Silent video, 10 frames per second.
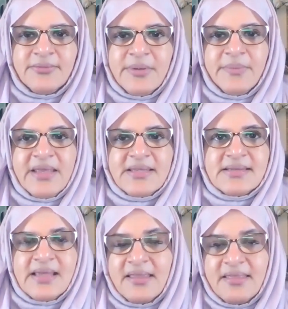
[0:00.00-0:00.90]
We may
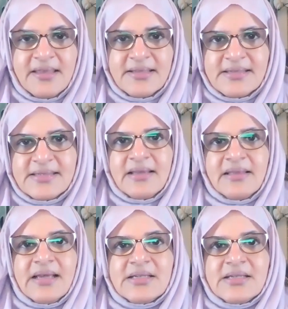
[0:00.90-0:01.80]
say things
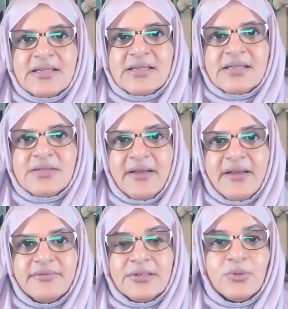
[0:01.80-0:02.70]
that we have
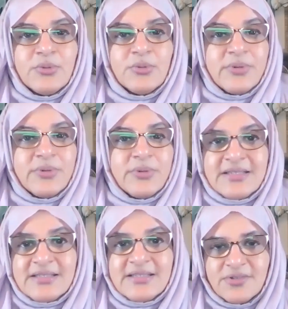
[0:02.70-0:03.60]
no
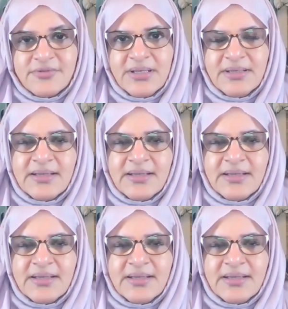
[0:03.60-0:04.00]
intention of doing.